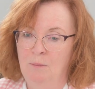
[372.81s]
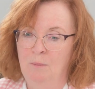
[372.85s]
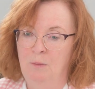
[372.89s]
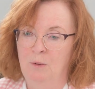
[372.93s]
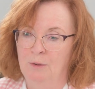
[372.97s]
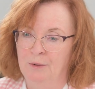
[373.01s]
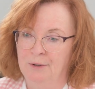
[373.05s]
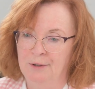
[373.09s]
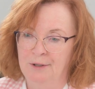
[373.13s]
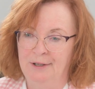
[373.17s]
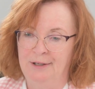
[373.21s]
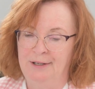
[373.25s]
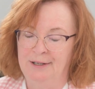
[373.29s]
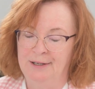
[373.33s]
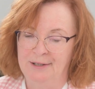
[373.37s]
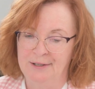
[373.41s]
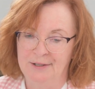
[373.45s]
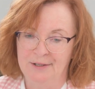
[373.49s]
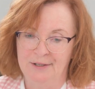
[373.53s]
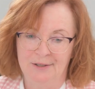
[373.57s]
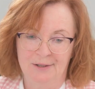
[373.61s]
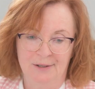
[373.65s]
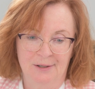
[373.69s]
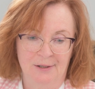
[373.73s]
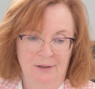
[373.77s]
important it
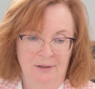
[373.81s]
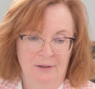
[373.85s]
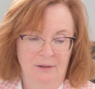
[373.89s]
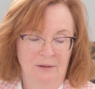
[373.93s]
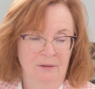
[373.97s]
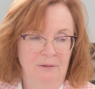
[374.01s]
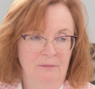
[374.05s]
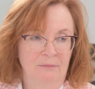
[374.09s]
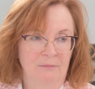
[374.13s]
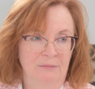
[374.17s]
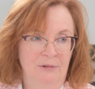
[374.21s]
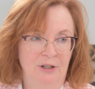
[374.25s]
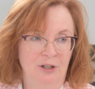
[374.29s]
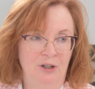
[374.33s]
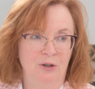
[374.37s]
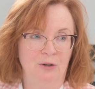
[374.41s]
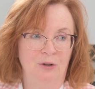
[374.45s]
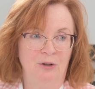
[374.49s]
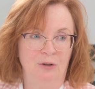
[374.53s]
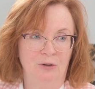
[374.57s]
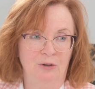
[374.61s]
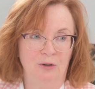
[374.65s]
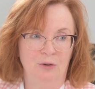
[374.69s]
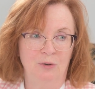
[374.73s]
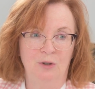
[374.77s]
is to do
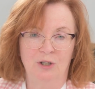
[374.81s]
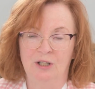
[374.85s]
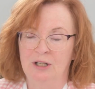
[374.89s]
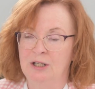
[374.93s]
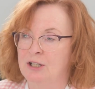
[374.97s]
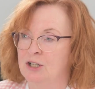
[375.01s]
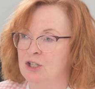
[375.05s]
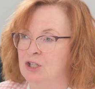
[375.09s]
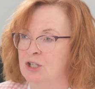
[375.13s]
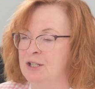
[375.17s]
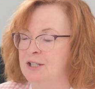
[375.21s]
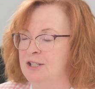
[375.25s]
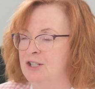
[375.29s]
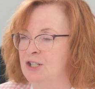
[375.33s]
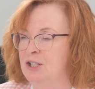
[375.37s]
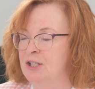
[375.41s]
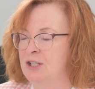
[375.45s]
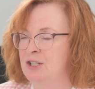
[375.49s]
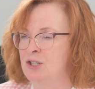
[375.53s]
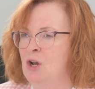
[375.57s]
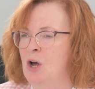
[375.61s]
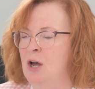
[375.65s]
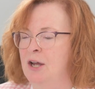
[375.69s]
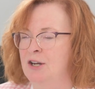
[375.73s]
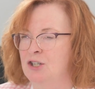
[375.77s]
your due diligence,
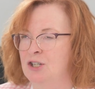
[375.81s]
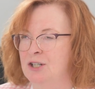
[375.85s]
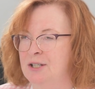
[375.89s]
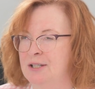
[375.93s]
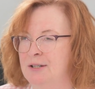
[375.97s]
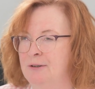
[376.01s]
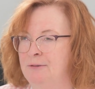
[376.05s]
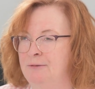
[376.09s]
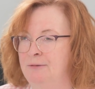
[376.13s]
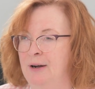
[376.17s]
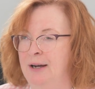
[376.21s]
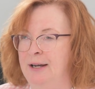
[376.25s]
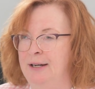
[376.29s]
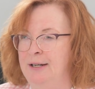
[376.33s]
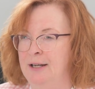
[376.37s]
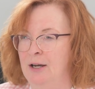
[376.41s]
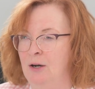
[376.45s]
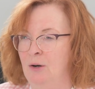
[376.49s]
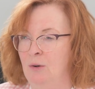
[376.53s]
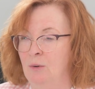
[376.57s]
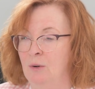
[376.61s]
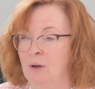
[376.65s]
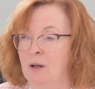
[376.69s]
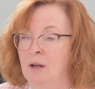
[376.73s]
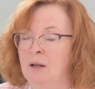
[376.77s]
just not just to find
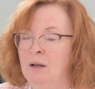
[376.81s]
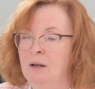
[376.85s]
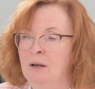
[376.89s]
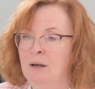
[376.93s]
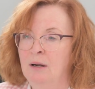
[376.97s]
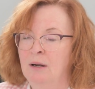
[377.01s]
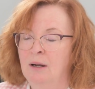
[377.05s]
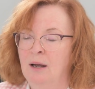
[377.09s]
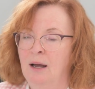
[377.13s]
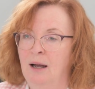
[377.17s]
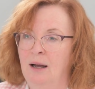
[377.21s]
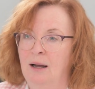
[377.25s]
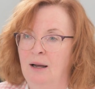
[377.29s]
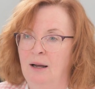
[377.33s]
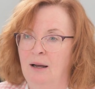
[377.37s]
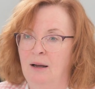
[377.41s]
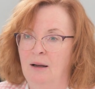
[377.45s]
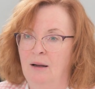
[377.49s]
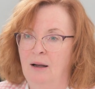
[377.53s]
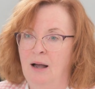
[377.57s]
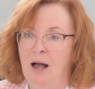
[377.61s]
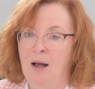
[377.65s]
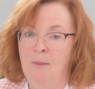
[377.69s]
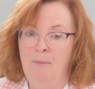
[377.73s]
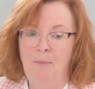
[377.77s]
out
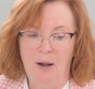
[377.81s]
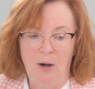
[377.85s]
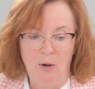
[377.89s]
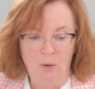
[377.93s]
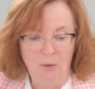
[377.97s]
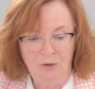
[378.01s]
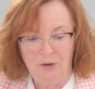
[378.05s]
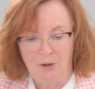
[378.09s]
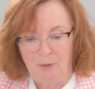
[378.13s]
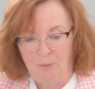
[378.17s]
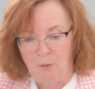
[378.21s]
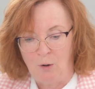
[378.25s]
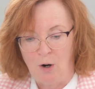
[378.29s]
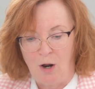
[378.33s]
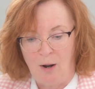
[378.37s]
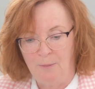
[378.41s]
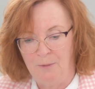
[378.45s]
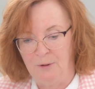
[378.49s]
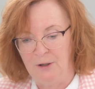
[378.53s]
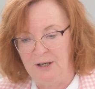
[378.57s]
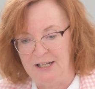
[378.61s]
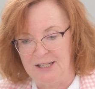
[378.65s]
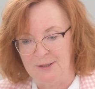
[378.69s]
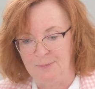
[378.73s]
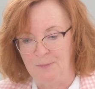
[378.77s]
about the
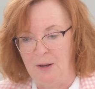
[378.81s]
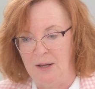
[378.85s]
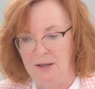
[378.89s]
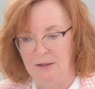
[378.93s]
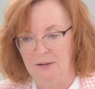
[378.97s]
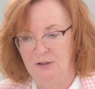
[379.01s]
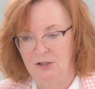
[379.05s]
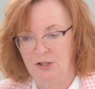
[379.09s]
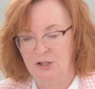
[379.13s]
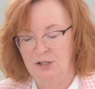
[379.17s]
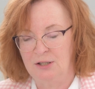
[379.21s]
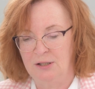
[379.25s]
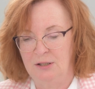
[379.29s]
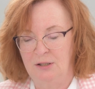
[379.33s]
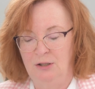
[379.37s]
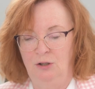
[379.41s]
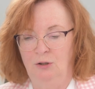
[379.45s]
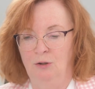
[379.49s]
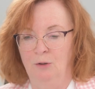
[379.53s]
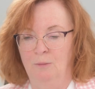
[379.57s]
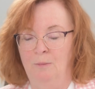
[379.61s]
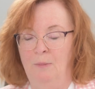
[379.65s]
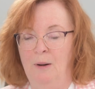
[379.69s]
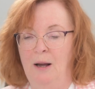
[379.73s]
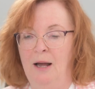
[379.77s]
properties, but just
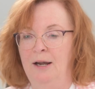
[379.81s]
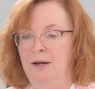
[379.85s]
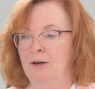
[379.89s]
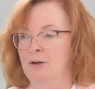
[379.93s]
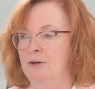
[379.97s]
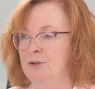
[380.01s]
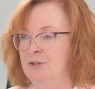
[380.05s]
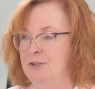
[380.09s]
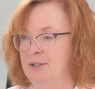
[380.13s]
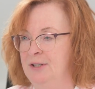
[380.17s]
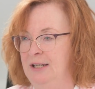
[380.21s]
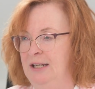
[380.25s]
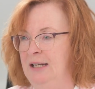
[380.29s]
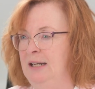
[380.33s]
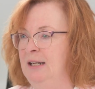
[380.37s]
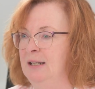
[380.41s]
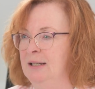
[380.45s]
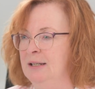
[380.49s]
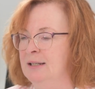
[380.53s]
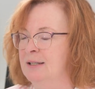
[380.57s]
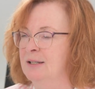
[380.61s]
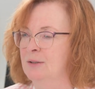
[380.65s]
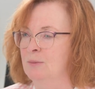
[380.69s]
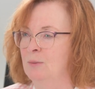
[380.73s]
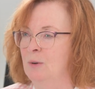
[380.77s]
your buyer's
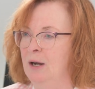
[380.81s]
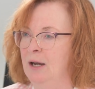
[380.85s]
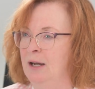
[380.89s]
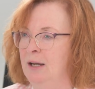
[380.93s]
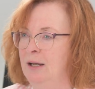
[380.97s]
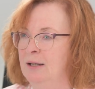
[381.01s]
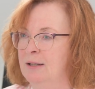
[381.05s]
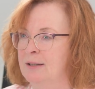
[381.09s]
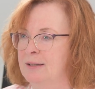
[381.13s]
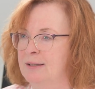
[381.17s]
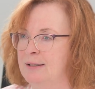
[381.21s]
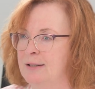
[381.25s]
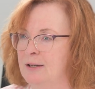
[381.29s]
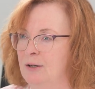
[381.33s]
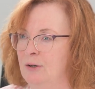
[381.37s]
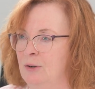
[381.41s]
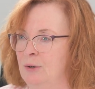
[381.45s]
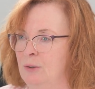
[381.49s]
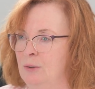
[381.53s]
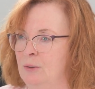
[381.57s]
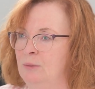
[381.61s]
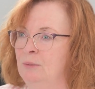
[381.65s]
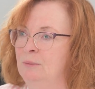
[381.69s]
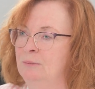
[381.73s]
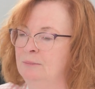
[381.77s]
needs, right?
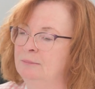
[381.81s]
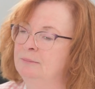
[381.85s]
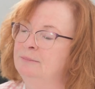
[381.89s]
So,